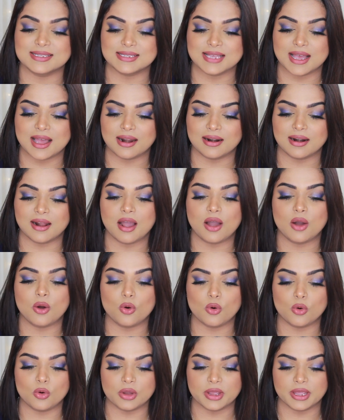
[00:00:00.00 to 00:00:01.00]
Zara
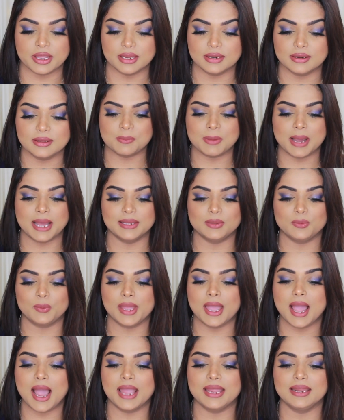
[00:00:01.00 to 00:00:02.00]
Orchid. By the
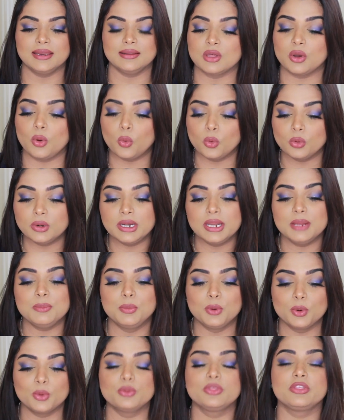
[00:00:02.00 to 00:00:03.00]
way, the only
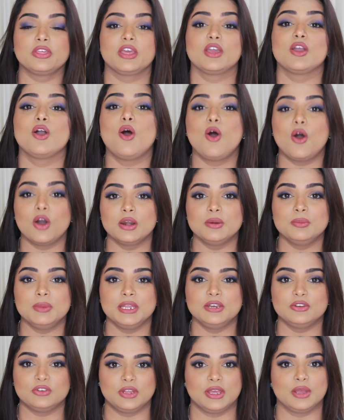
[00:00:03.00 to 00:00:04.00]
blue thing on
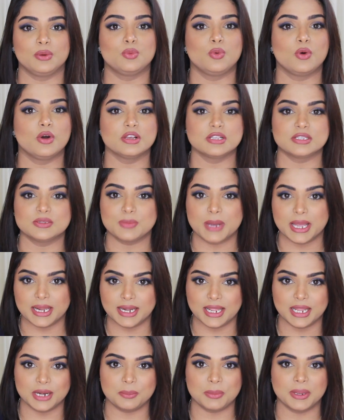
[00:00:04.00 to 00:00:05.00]
me today was my
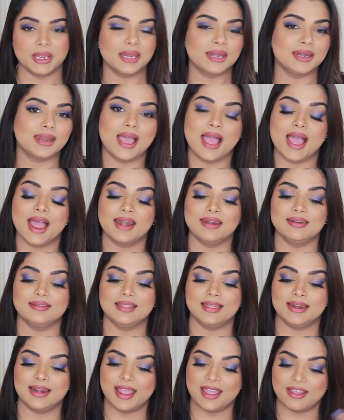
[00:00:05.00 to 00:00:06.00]
nail paint, and
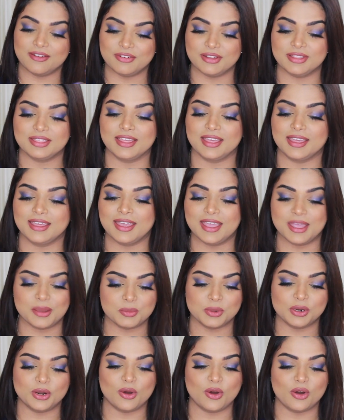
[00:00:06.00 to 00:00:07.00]
then everything
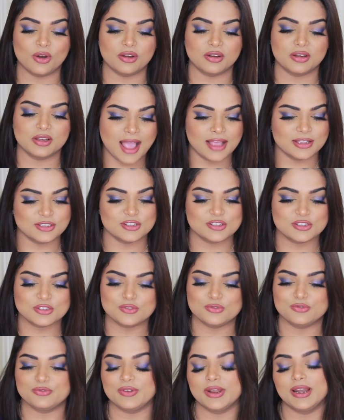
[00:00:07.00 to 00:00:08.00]
came along. I
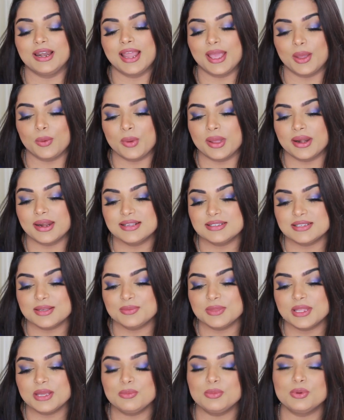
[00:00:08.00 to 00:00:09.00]
just felt like wearing
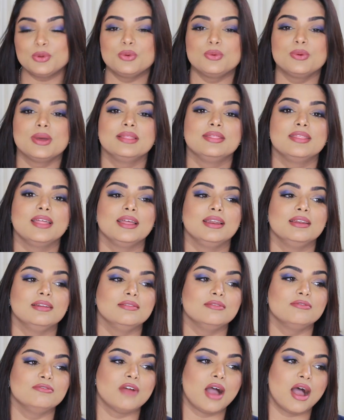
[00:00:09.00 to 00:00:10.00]
something blue, and
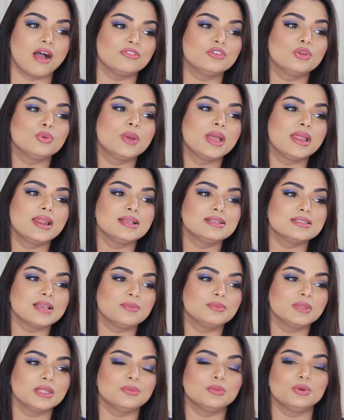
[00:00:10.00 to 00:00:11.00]
then after wearing
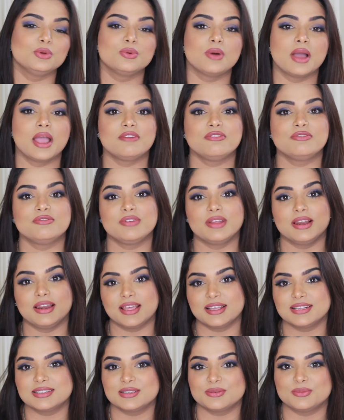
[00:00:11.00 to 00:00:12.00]
something blue, I felt
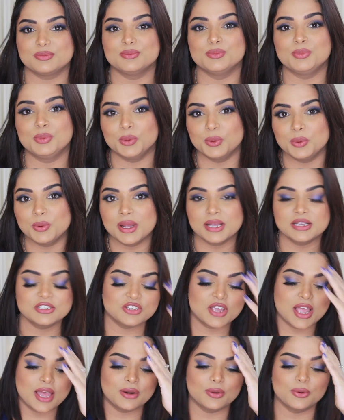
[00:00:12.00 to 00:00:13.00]
like some blue
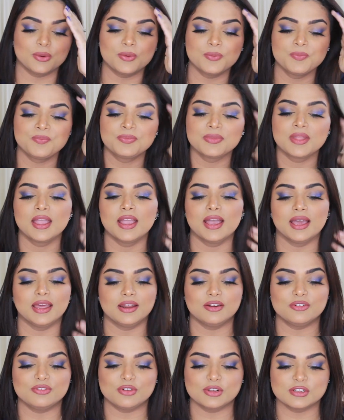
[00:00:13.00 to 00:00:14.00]
eyeshadow. And
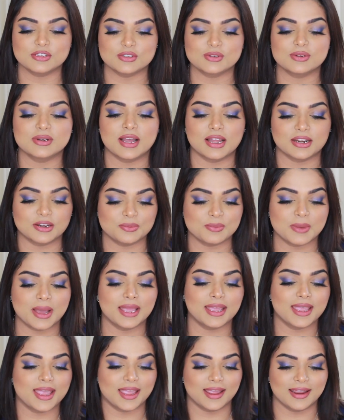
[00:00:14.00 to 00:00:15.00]
I've also cut my
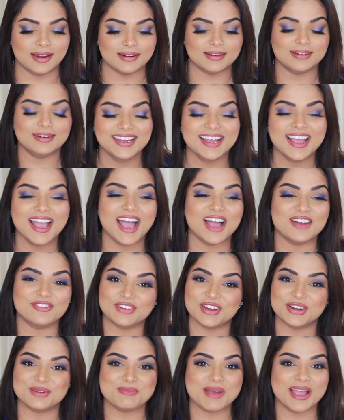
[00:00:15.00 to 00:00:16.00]
hair.
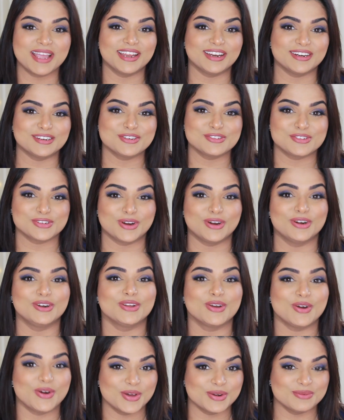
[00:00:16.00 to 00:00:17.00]
I've cut my hair
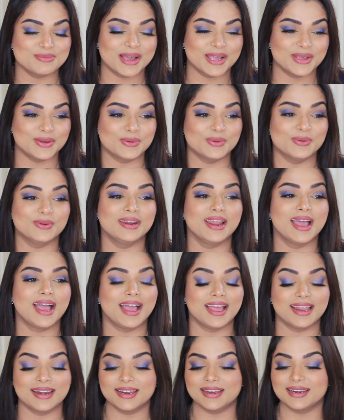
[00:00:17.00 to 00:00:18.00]
short on my own,
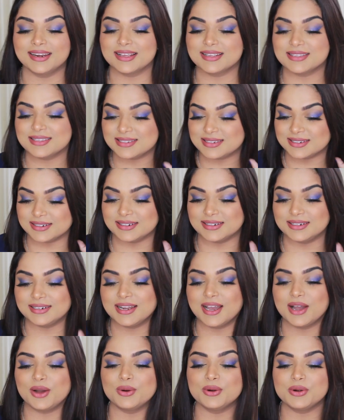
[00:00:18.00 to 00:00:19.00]
and it has
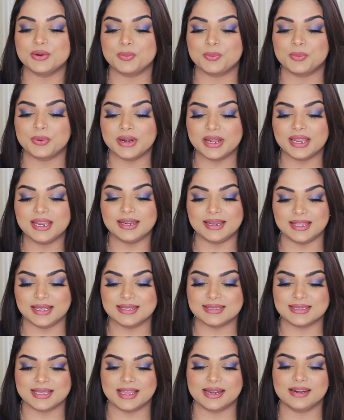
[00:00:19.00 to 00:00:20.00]
turned out pretty
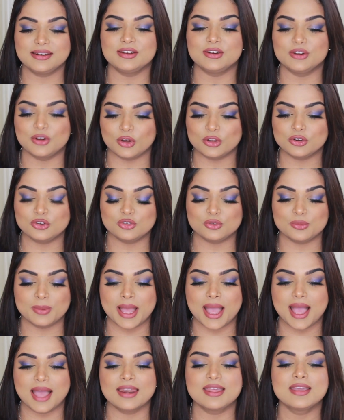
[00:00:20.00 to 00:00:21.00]
decent, not too
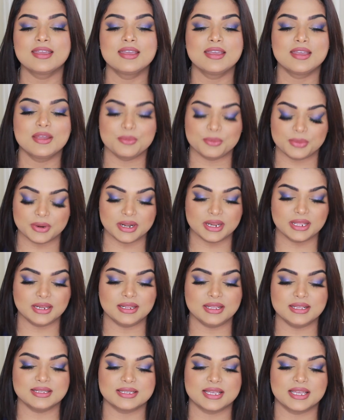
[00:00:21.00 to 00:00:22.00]
bad, pretty
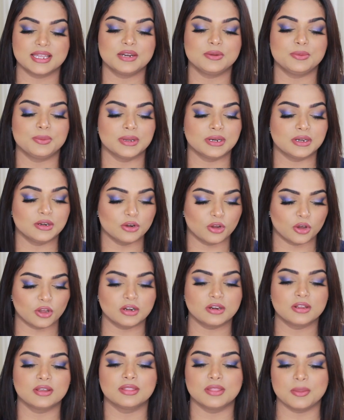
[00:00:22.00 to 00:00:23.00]
decent, but
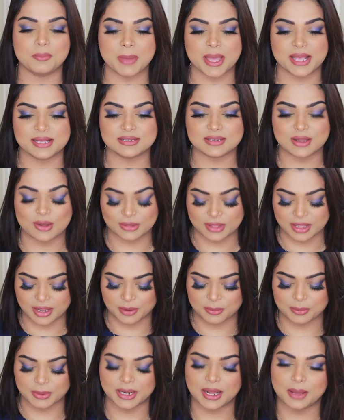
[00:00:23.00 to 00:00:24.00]
not the best out
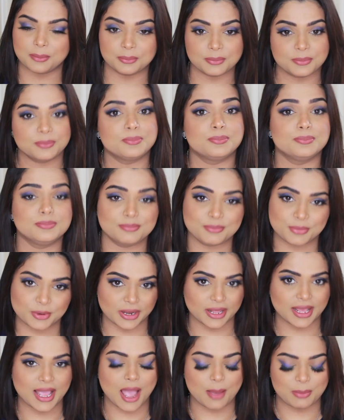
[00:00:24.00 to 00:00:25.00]
there, but I'm
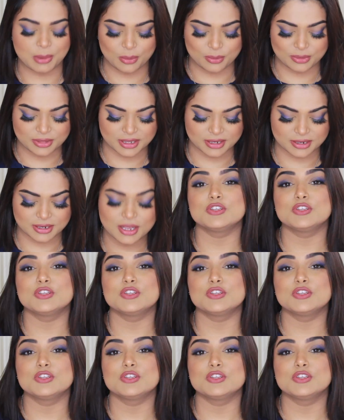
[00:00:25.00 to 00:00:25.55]
pretty happy with it.